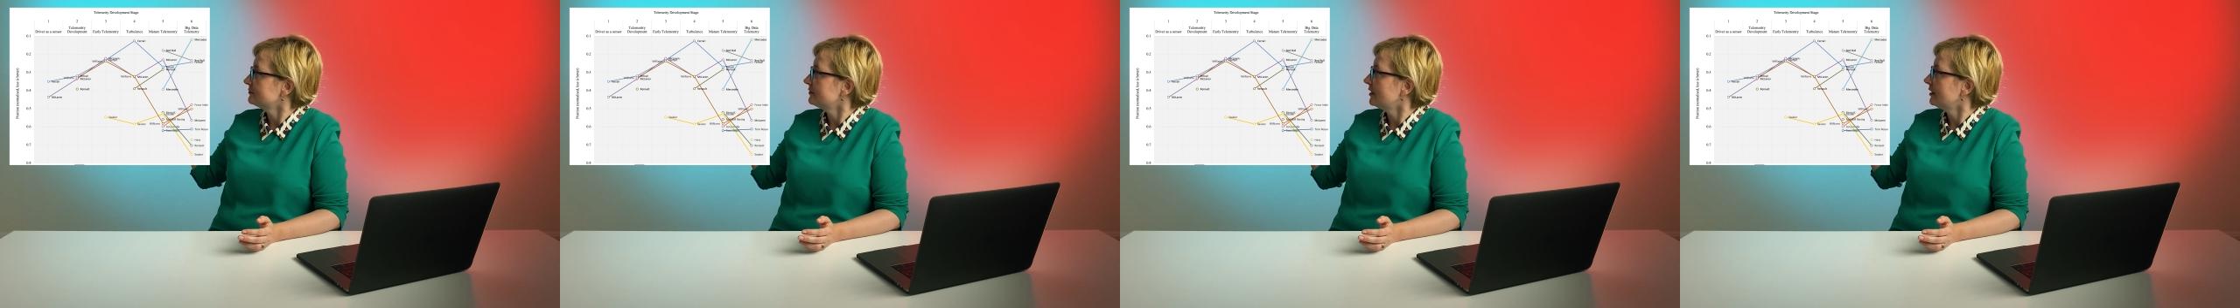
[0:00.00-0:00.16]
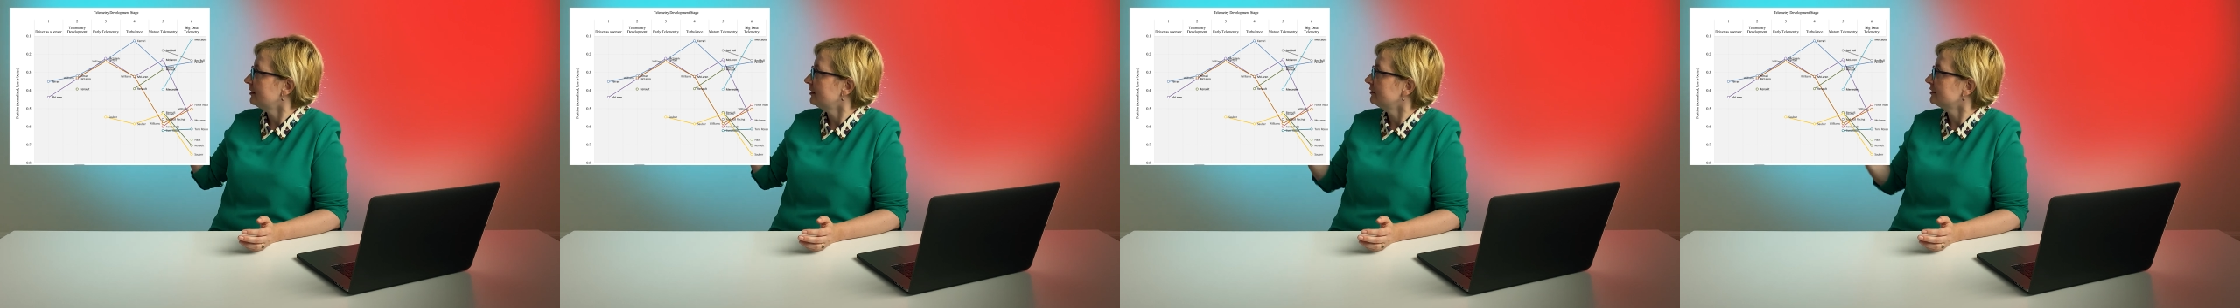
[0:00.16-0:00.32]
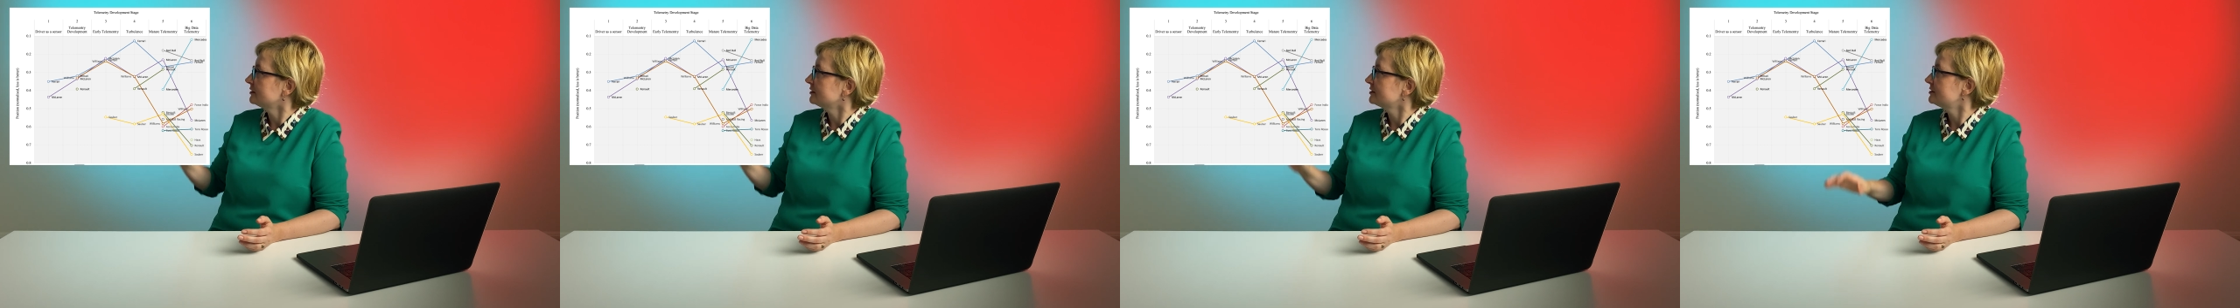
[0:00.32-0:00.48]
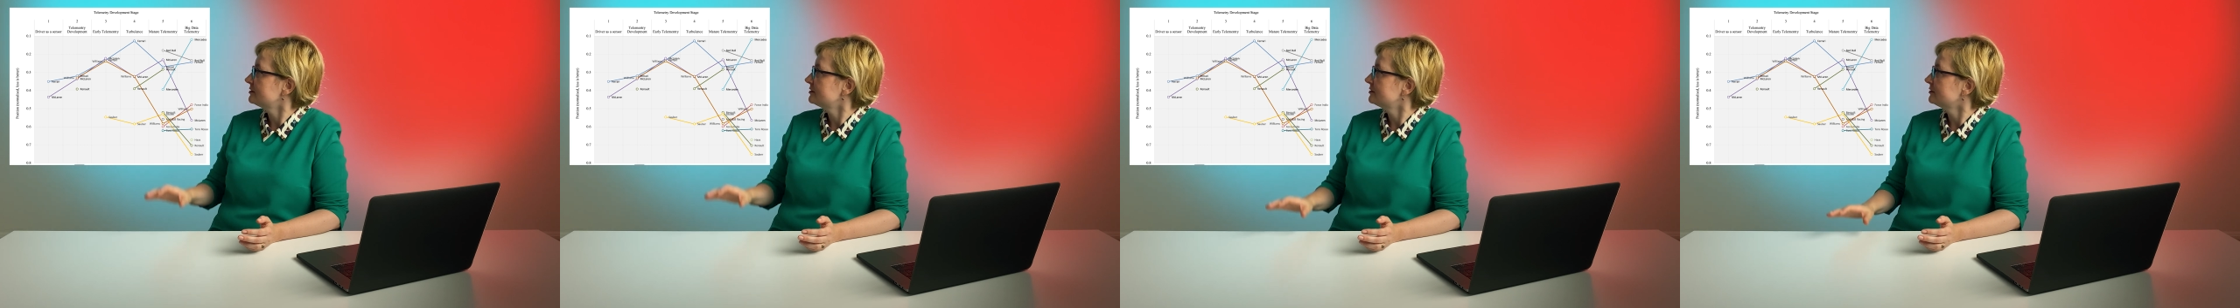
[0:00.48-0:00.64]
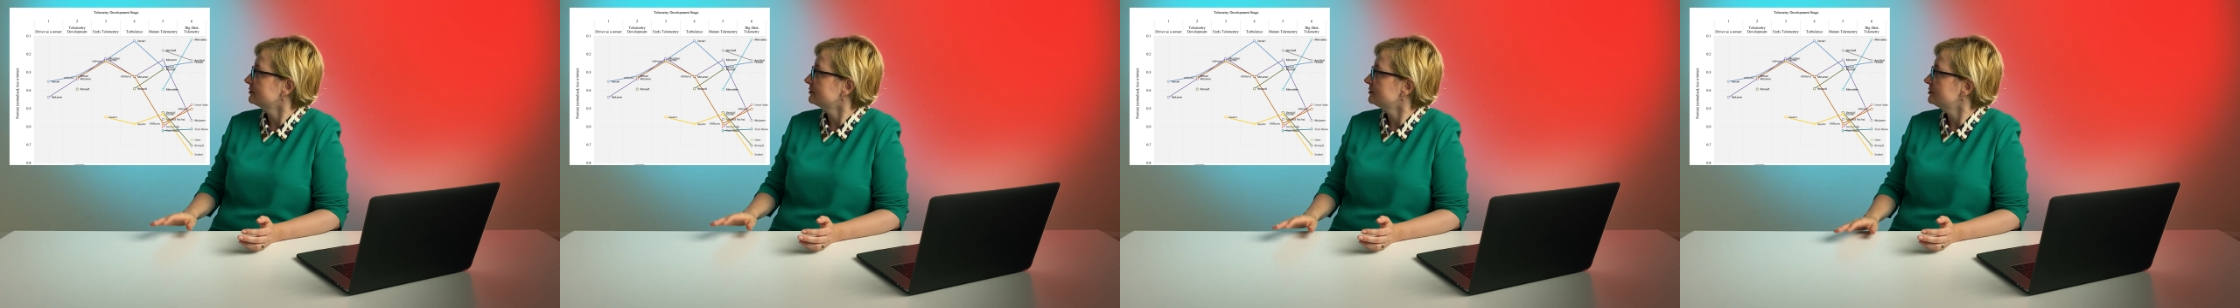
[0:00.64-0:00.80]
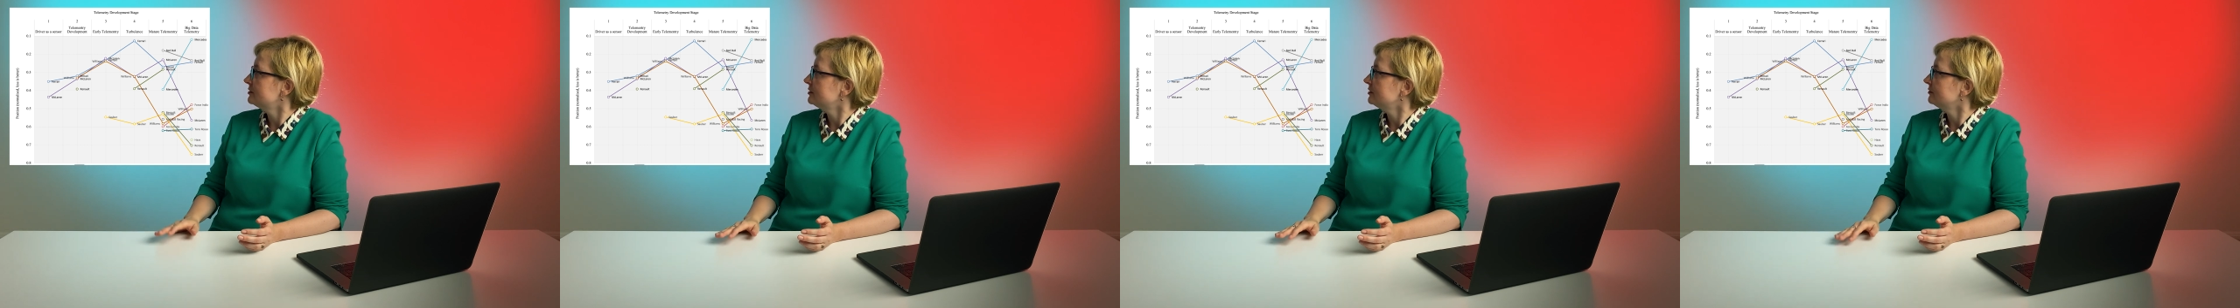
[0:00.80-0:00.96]
well as
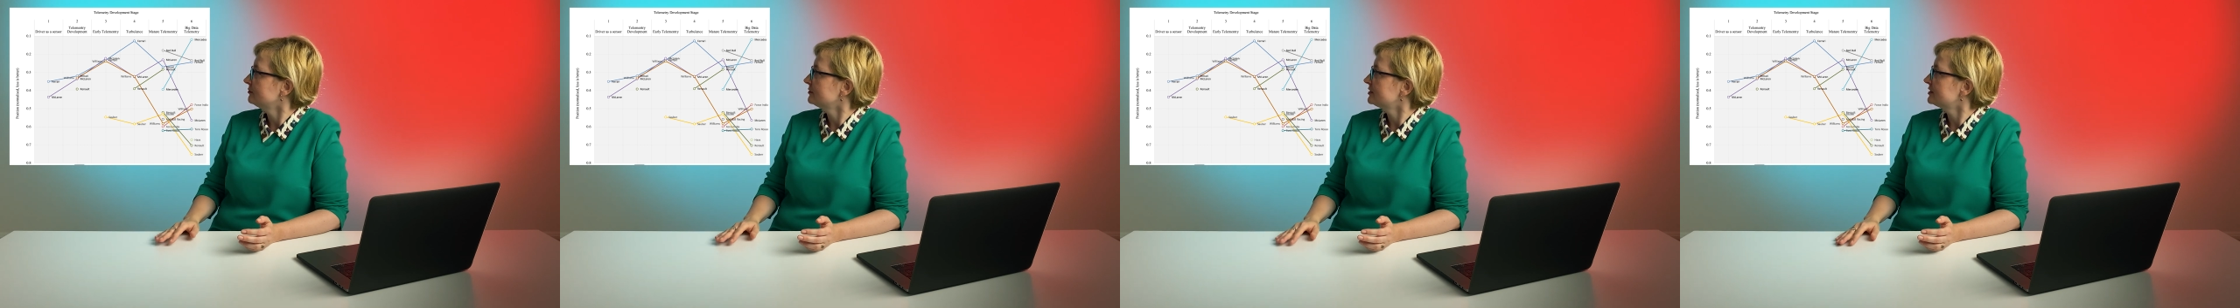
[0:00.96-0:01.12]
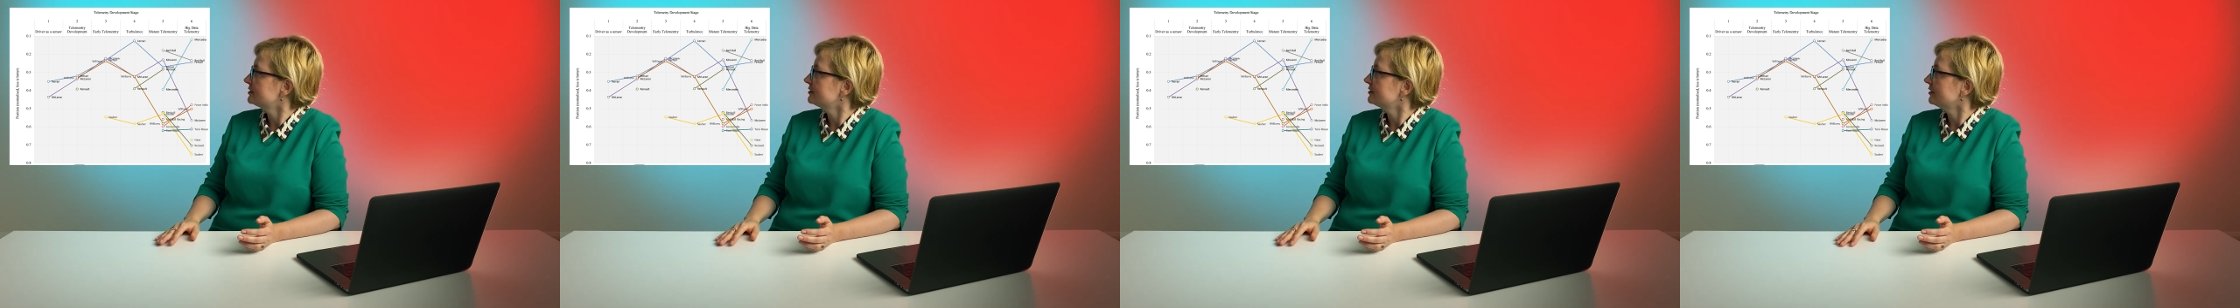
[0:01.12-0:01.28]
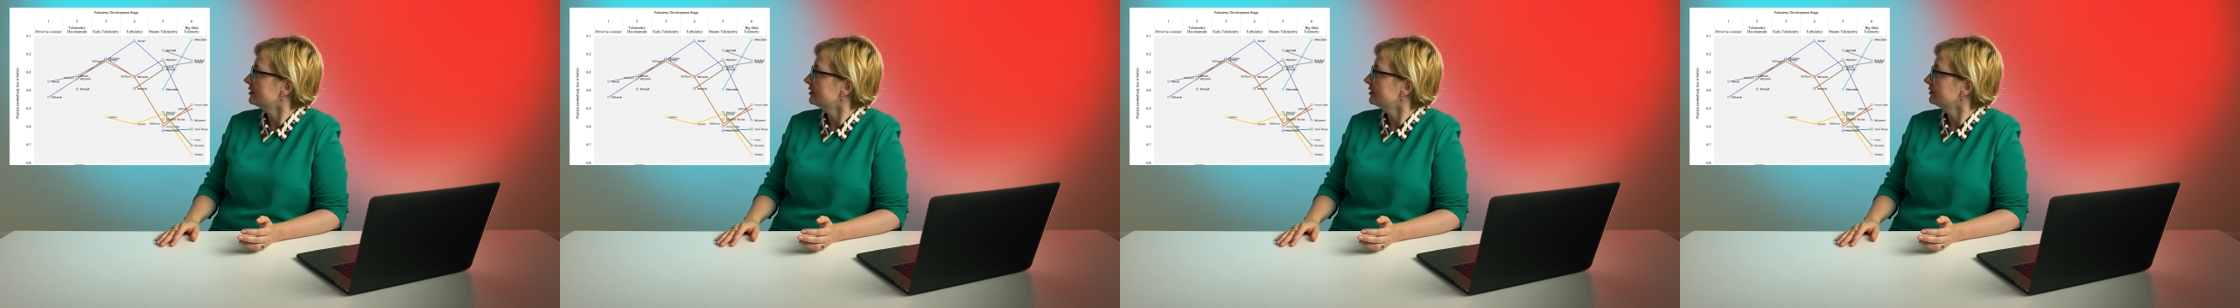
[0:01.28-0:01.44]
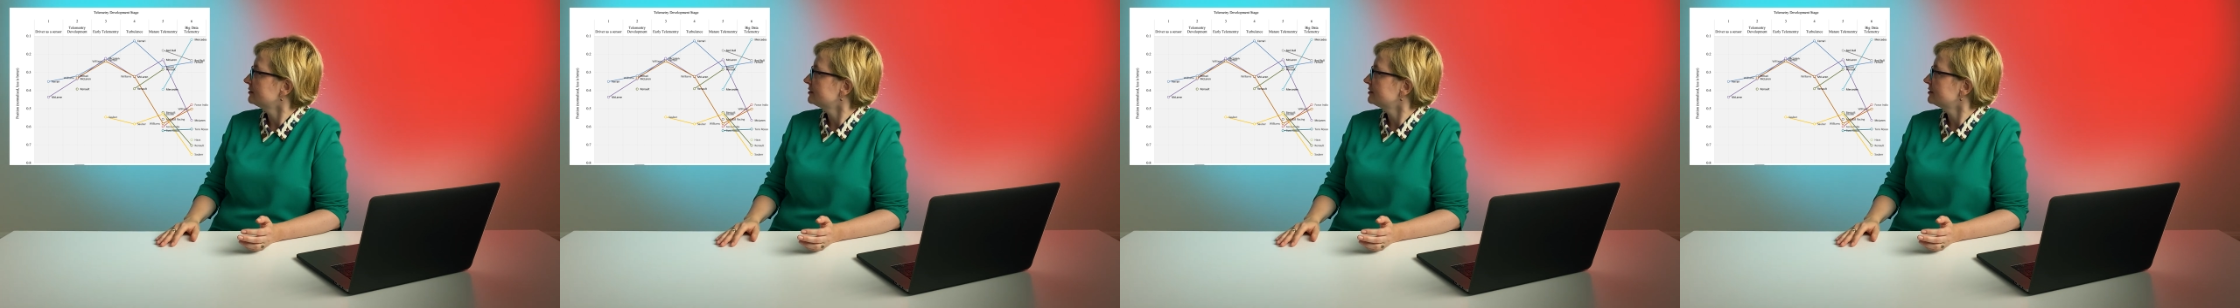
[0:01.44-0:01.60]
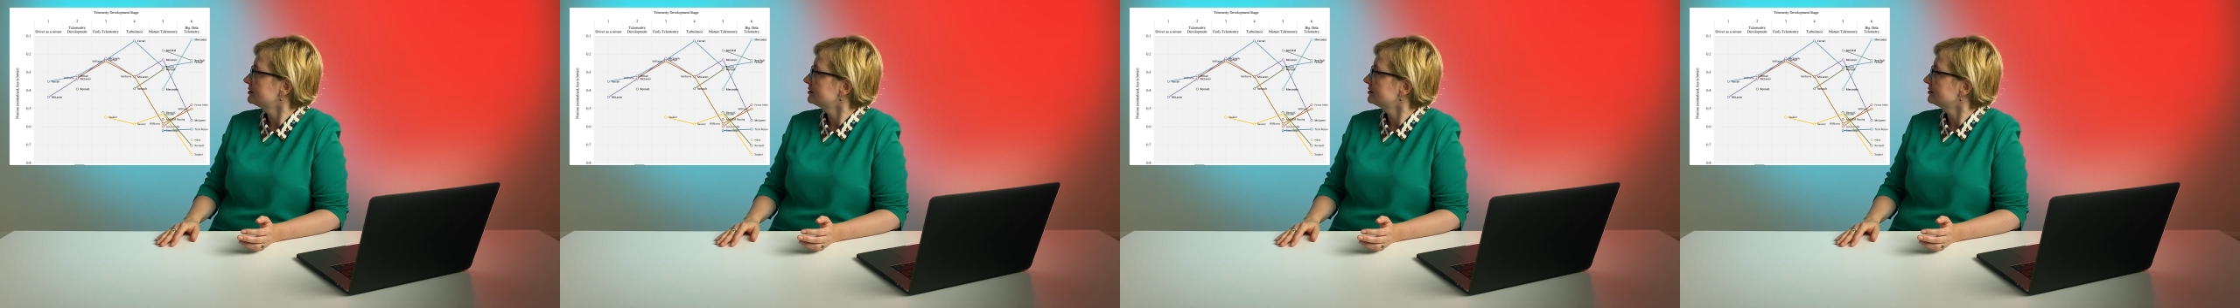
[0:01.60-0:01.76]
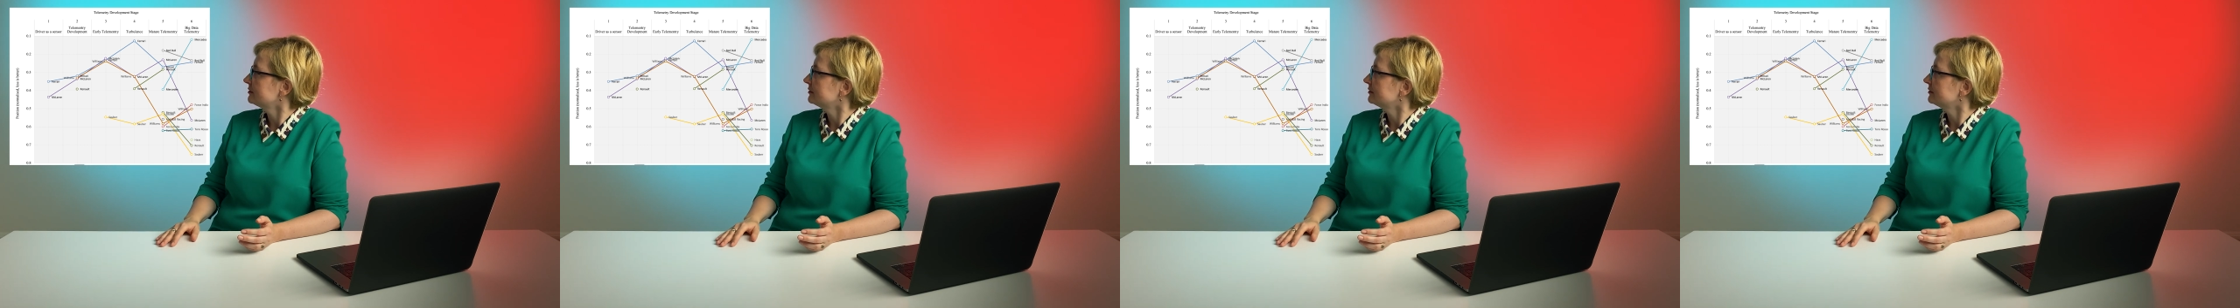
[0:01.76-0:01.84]
teams that